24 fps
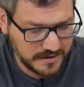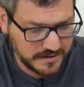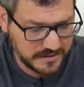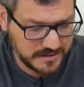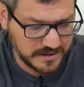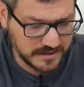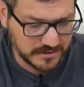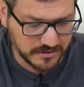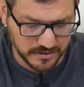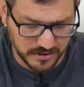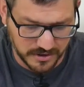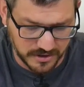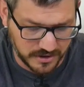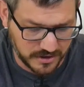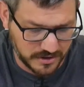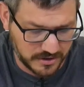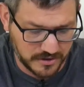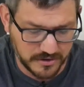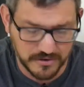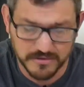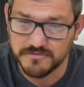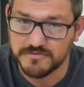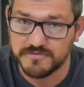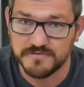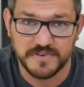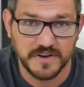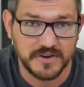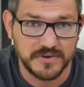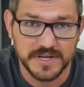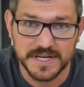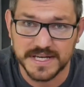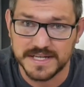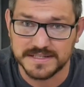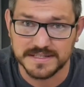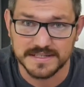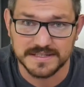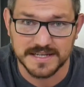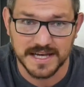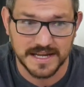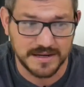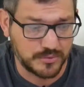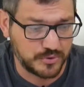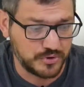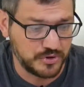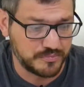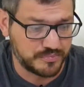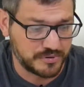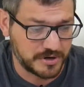They're all very easily
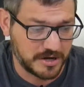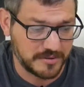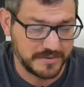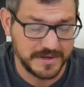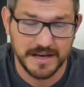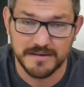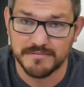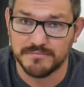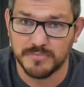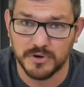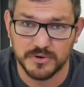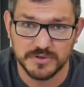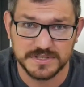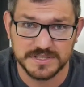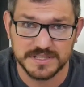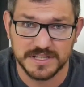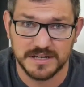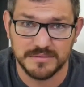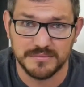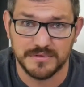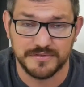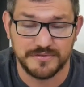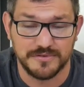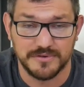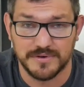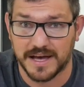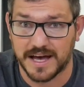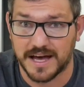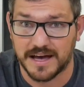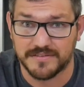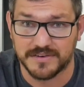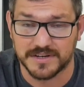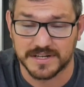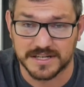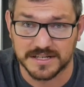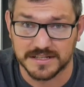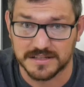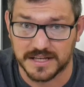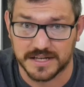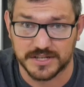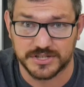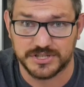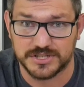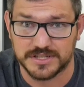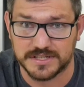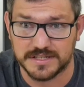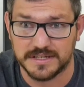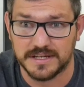attainable. You probably have most of them if you have a
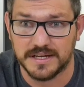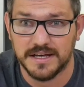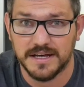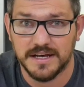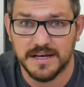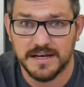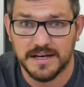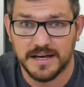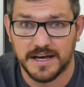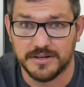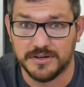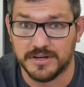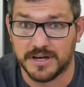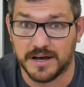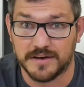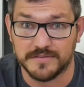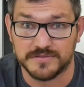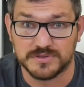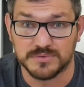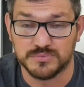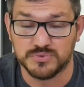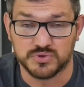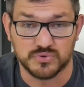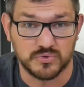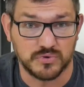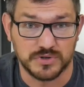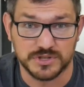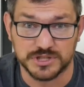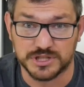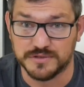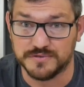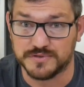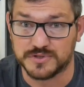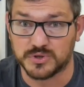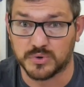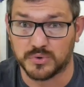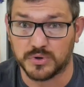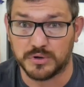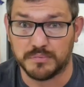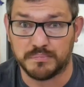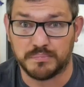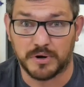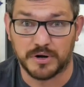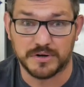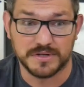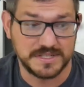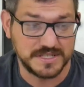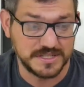collection and you have some drawers you've
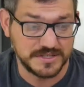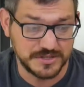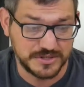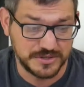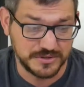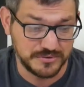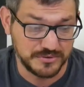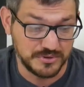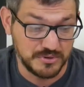sorted parts into.